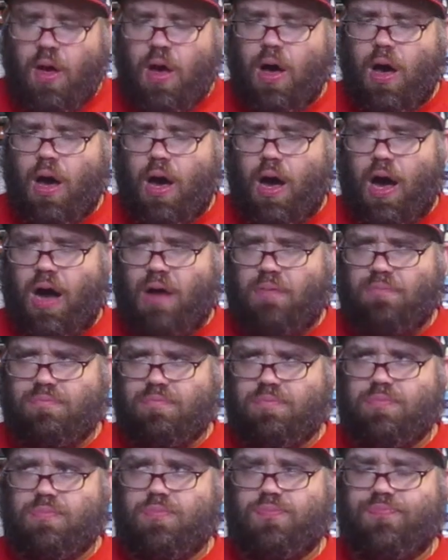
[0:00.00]
It
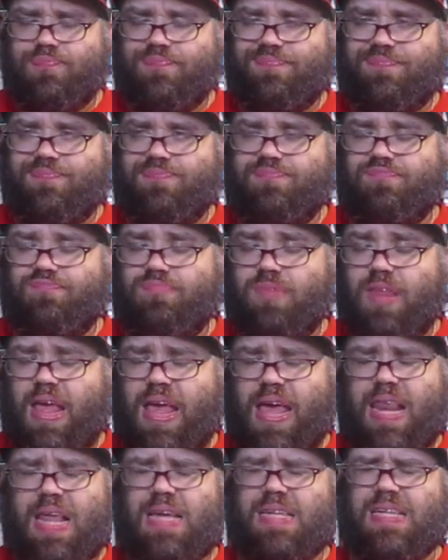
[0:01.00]

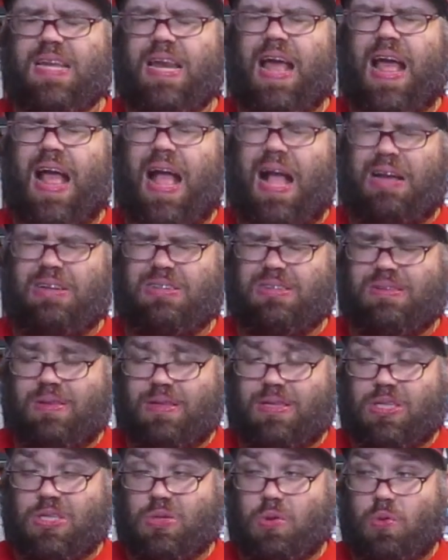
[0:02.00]
is an
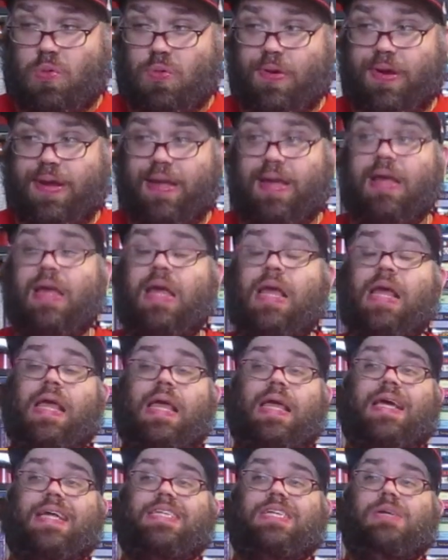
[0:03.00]
excellent story.
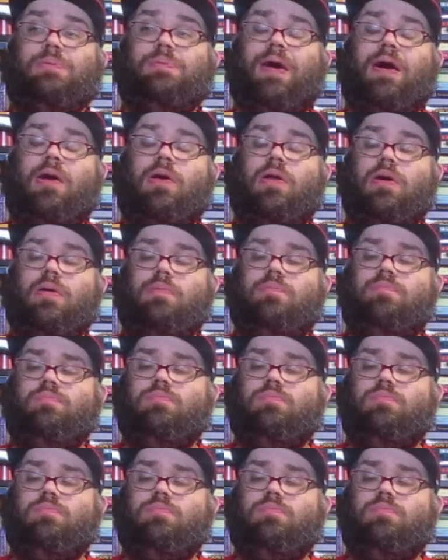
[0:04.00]
It's about a